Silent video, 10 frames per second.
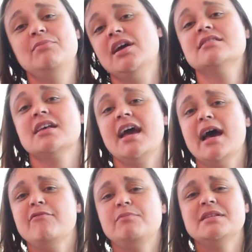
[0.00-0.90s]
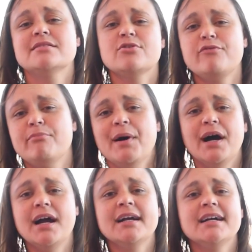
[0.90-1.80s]
because I have pieces of
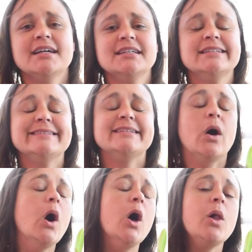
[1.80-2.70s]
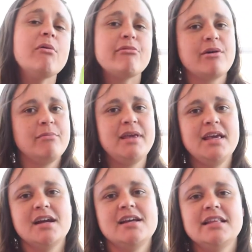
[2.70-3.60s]
bark all around me
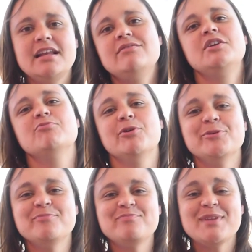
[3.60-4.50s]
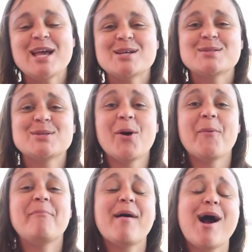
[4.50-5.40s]
here in the living room.
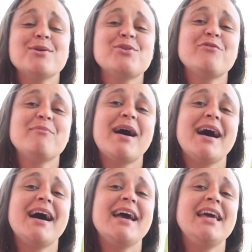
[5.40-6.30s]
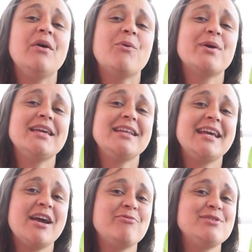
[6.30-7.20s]
So part of my orchid
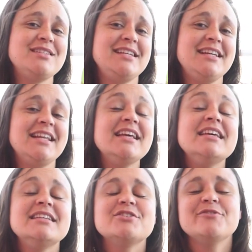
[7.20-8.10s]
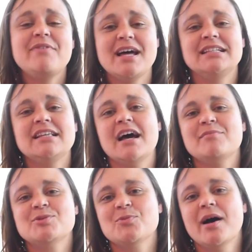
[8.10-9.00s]
care routine is to find
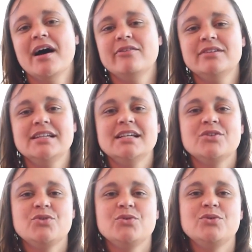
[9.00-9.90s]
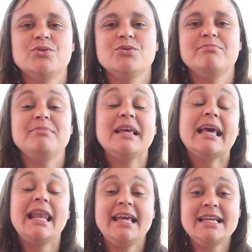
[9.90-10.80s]
time as well to
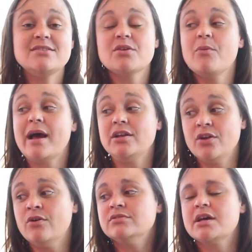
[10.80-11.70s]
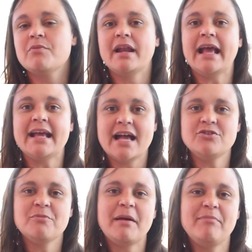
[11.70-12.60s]
clean. So I know that when I get
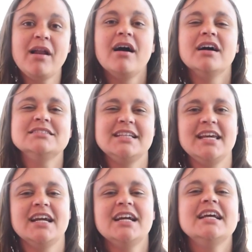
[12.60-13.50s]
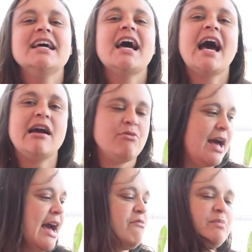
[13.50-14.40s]
to my plant here, I will
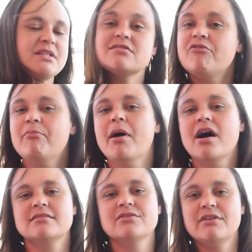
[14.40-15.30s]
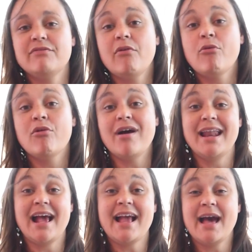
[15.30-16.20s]
have pieces of barks on the floor,
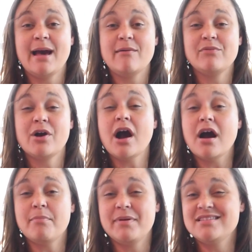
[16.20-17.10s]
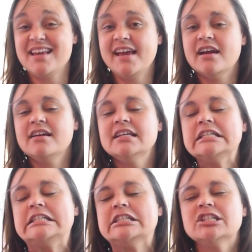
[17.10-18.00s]
and I have carpet here.
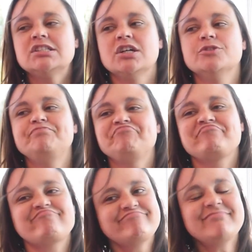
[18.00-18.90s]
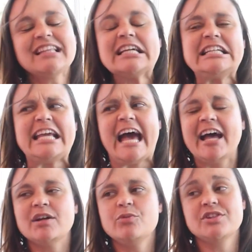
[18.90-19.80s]
So
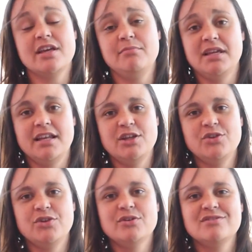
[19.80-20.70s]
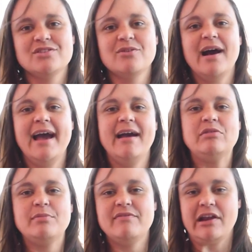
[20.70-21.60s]
yeah, which can be an issue. So I have
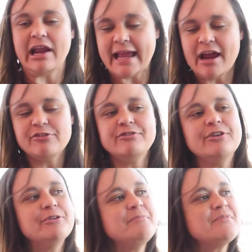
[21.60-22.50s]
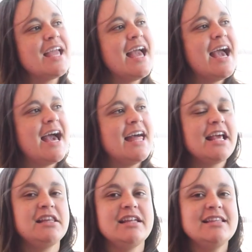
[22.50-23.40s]
to be very careful. And
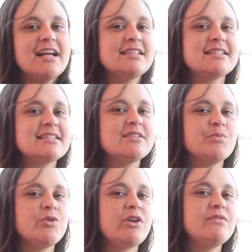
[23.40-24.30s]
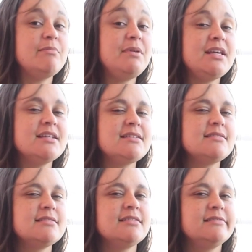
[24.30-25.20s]
I think that's one of the
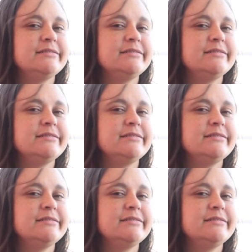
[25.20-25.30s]
biggest